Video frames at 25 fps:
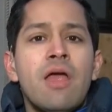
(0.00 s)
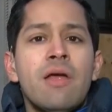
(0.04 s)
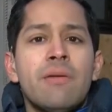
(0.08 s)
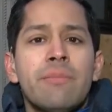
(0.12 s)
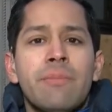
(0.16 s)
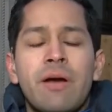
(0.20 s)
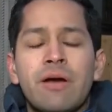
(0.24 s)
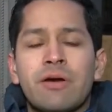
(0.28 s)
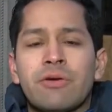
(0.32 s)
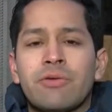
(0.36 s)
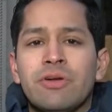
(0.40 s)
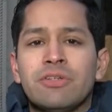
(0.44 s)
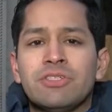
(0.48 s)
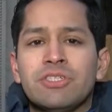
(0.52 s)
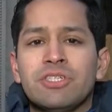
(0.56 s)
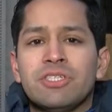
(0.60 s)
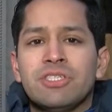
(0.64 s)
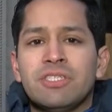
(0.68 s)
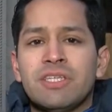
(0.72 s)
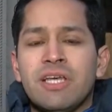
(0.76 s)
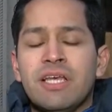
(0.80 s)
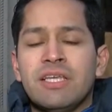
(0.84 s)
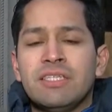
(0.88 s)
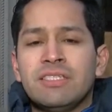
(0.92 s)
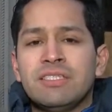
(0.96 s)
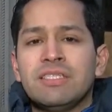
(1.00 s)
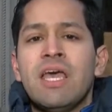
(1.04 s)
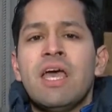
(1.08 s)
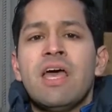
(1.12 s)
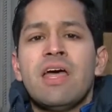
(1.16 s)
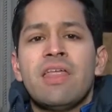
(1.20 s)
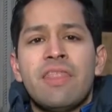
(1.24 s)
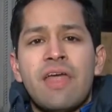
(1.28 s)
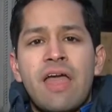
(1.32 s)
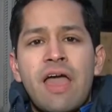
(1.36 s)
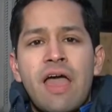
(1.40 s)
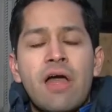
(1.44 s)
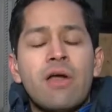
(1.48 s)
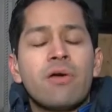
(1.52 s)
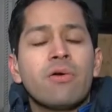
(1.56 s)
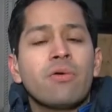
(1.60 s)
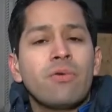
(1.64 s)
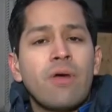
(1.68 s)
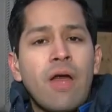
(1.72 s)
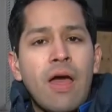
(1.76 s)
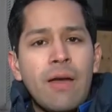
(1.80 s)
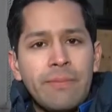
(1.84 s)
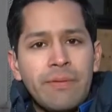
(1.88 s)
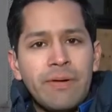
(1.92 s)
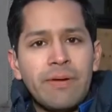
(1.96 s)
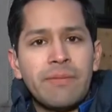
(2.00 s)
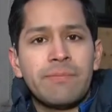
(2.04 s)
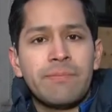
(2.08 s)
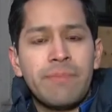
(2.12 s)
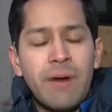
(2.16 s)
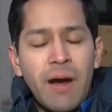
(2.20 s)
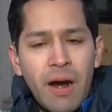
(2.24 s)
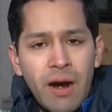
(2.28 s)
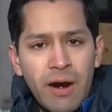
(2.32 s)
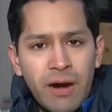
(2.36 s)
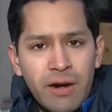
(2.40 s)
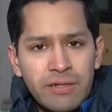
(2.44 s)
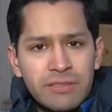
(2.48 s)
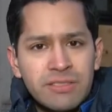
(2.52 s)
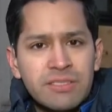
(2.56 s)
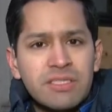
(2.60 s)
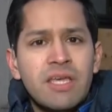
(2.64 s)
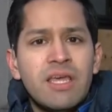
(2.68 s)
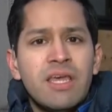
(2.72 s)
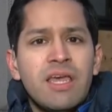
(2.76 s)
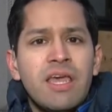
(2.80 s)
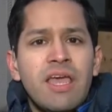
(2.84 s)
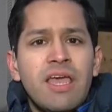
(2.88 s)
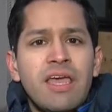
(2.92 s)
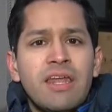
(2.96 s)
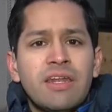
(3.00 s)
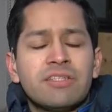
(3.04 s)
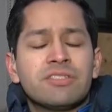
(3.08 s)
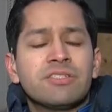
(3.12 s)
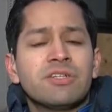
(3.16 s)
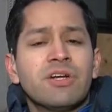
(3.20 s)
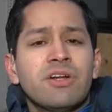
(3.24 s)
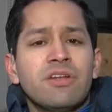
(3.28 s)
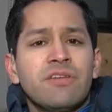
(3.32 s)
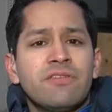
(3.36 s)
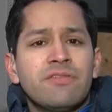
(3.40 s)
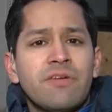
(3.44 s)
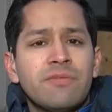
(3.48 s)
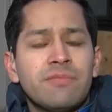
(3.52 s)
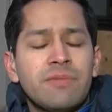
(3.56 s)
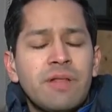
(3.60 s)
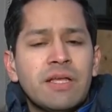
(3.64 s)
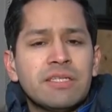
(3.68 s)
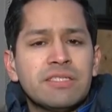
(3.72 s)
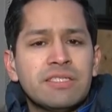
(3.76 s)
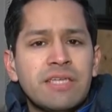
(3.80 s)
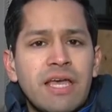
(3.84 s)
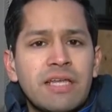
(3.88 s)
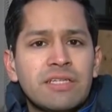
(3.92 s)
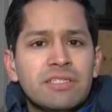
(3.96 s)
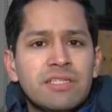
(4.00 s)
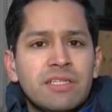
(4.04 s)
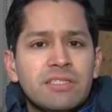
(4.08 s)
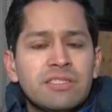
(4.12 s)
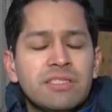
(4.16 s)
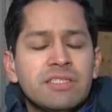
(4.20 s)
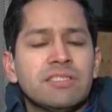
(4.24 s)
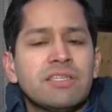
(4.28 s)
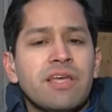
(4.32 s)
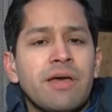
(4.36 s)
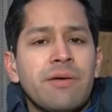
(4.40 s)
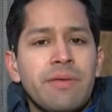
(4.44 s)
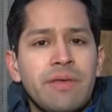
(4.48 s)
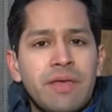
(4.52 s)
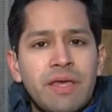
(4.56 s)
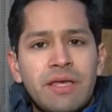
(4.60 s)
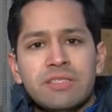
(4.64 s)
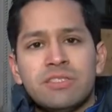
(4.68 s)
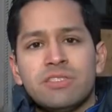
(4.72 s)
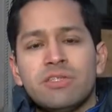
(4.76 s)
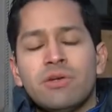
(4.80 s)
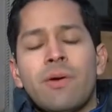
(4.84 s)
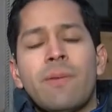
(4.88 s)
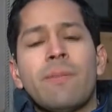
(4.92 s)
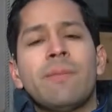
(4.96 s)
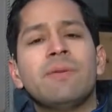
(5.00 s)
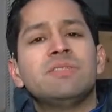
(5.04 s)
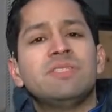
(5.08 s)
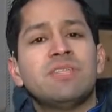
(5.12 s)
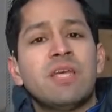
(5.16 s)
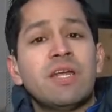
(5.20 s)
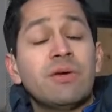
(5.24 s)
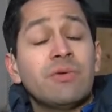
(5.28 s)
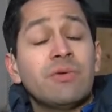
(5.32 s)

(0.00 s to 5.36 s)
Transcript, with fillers: Mark Richards says that Robert Barnes, an attorney from Los Angeles, is coming in to represent